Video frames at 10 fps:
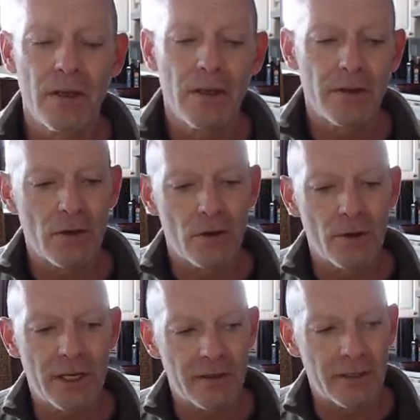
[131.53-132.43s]
You know,
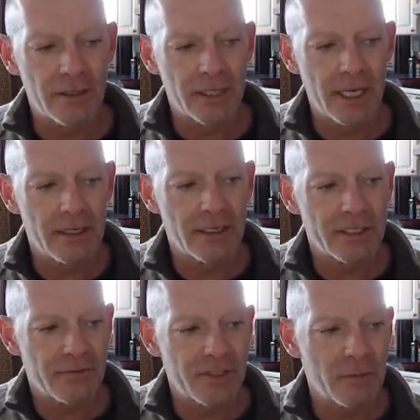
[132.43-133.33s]
and, and, again,
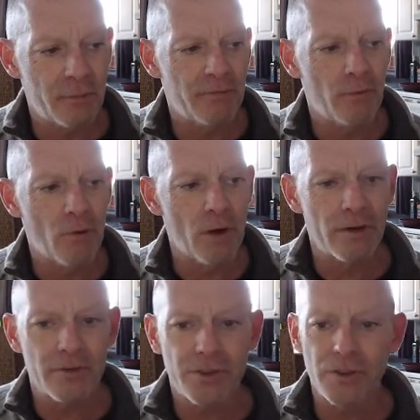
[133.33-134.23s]
as I've said
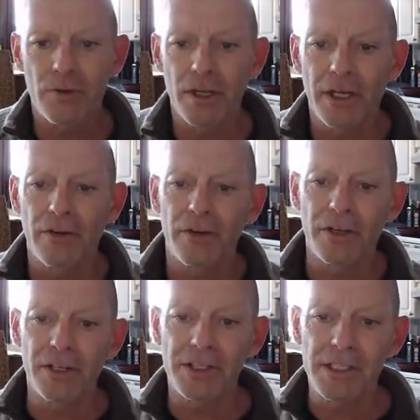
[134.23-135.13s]
before, sooner or later you're
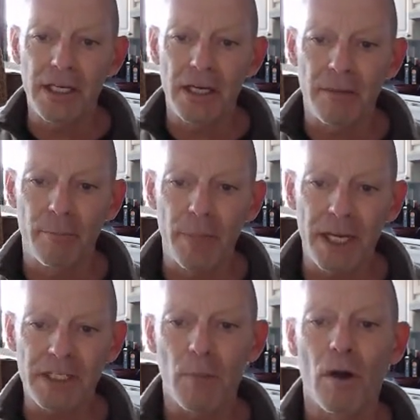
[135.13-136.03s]
going to see a
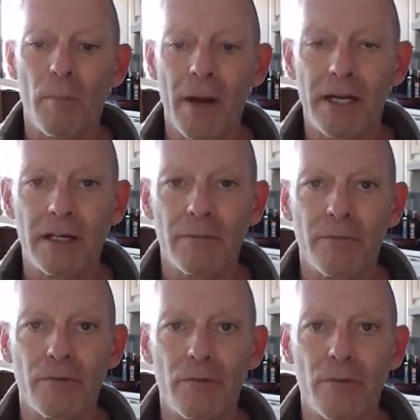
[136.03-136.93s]
baseball bat come
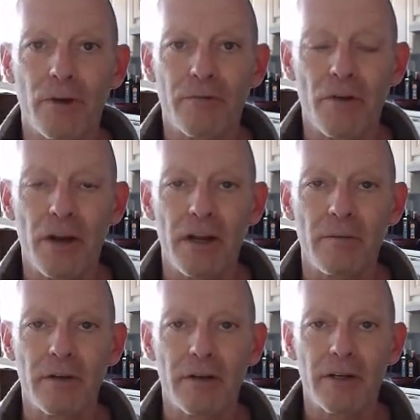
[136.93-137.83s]
through the
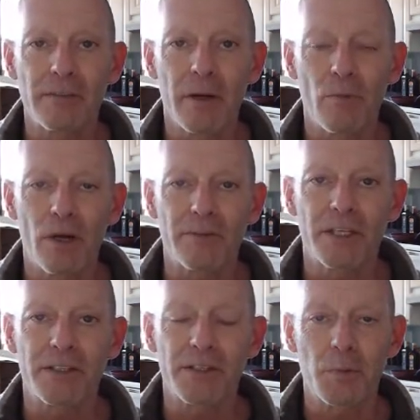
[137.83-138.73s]
frame as my wife
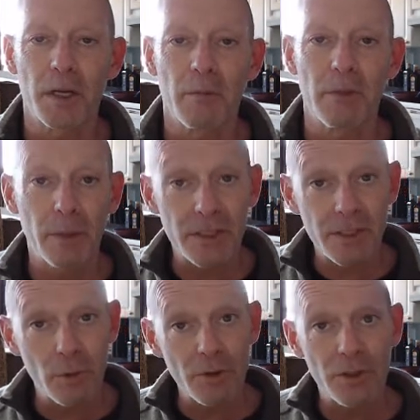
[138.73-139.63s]
takes a swing at me because
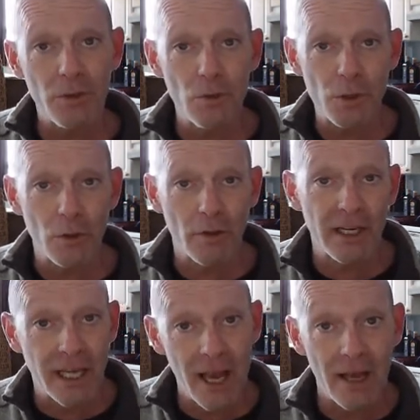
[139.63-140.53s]
I'm going to use her
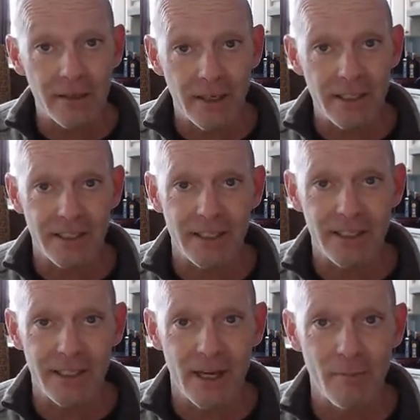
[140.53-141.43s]
again as an
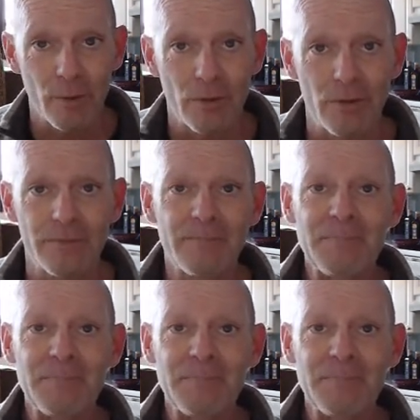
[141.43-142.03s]
example.